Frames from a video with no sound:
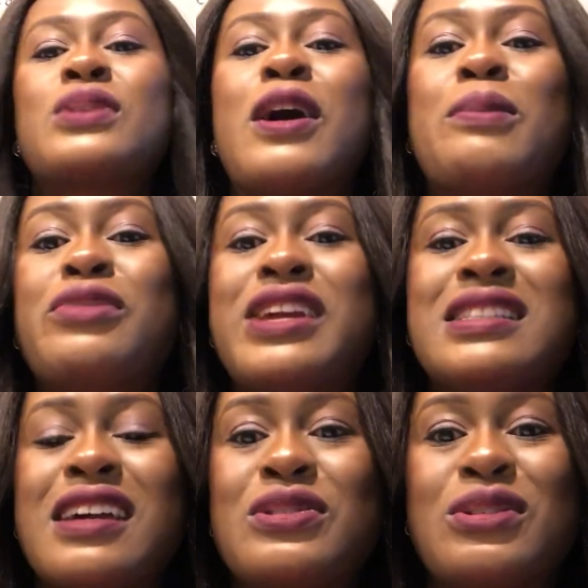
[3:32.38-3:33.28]
um,
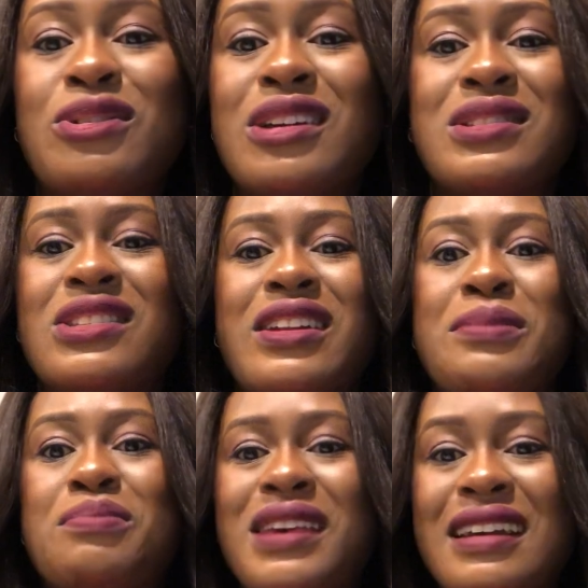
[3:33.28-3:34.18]
rated school. It was not a
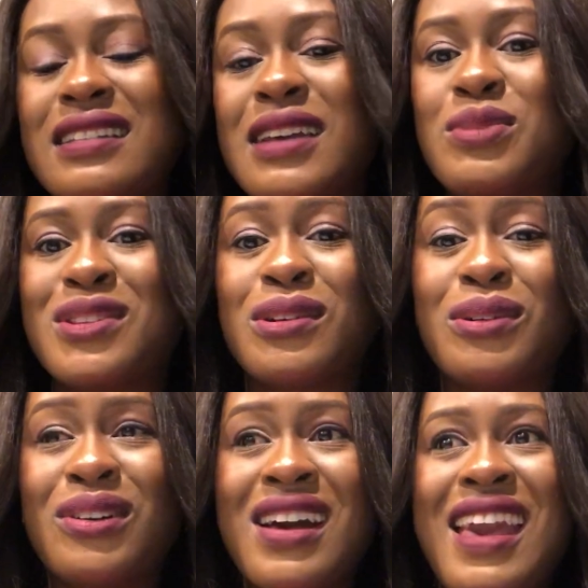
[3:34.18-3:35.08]
big name
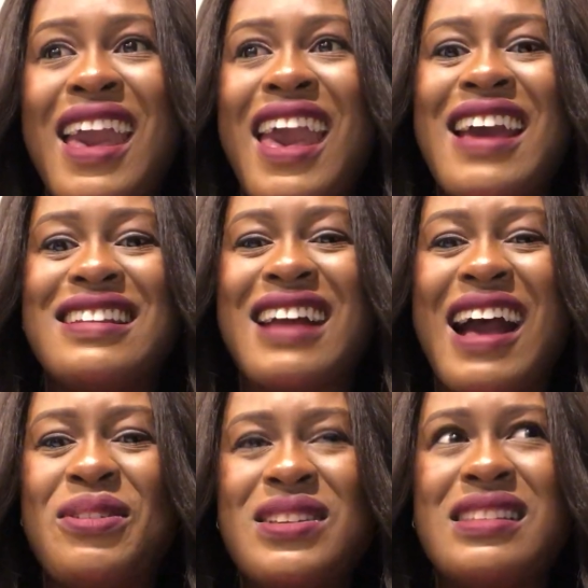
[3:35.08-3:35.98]
school. And
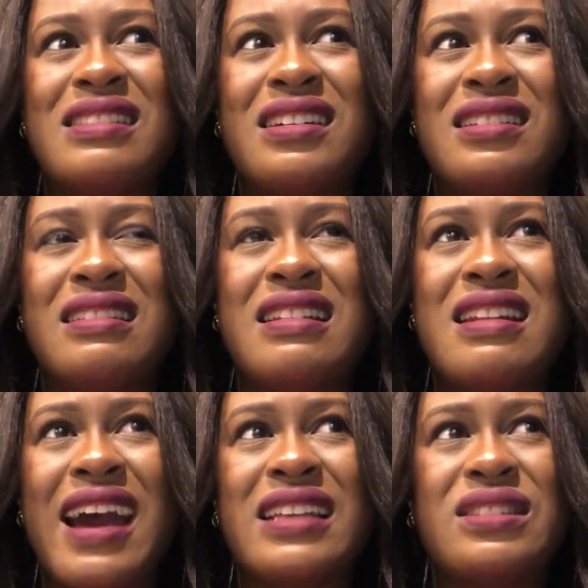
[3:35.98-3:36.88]
I was in the
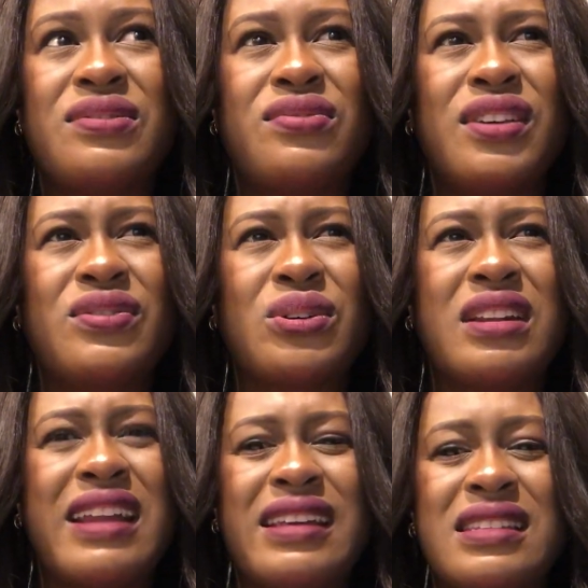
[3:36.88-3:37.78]
ninety-fifth or
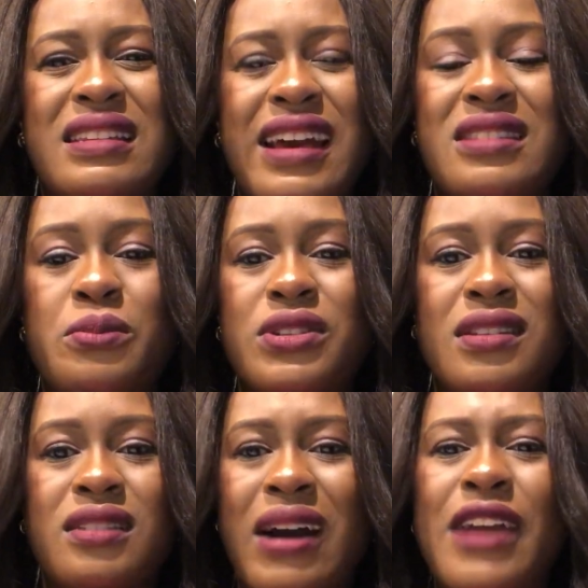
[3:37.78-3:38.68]
ninety-ninth
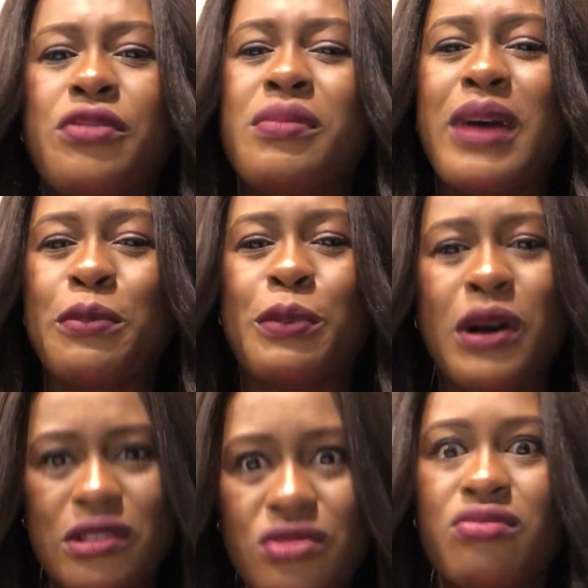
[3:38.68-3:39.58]
percentile. I don't remember, but
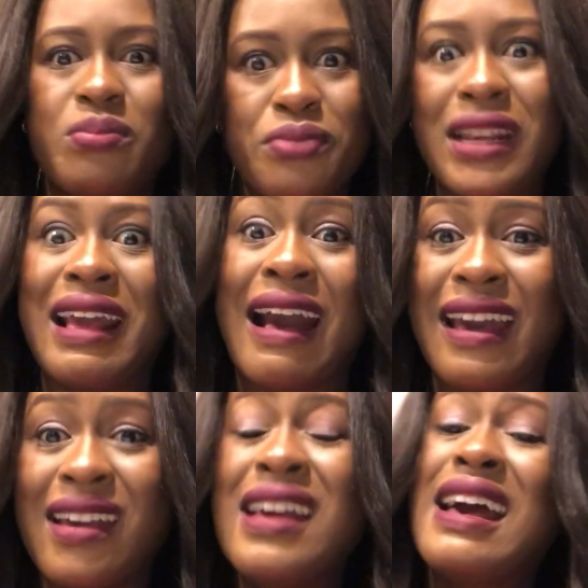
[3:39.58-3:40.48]
I was pretty
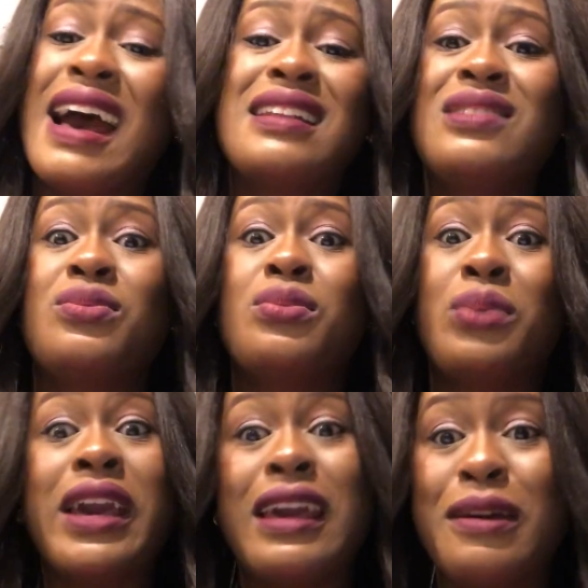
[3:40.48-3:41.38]
high. I did
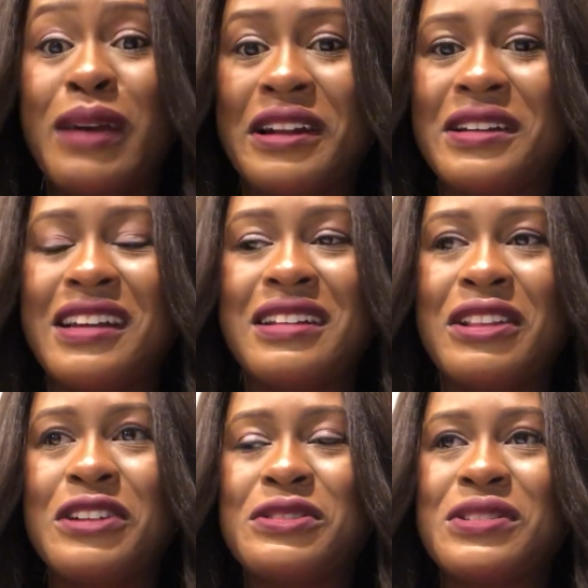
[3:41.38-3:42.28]
way better than a
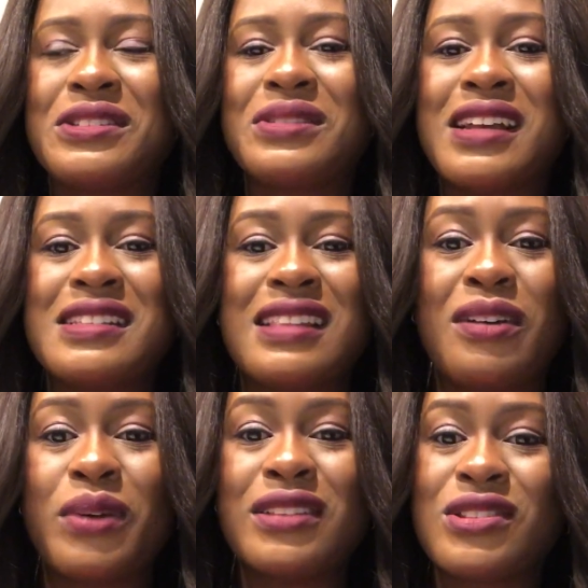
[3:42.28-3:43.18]
lot of students
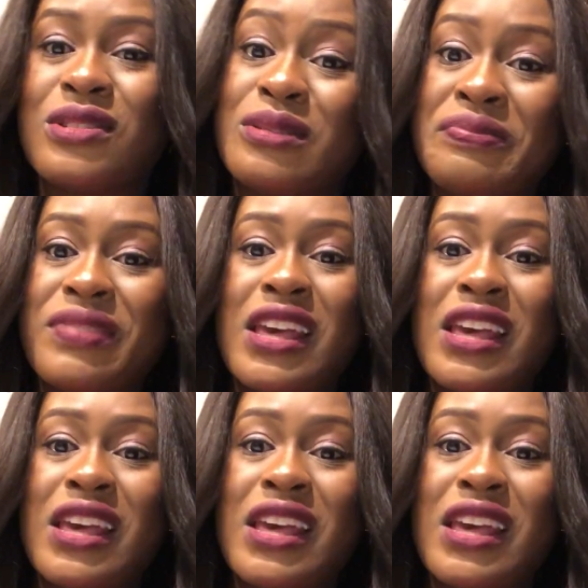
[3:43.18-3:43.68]
that went to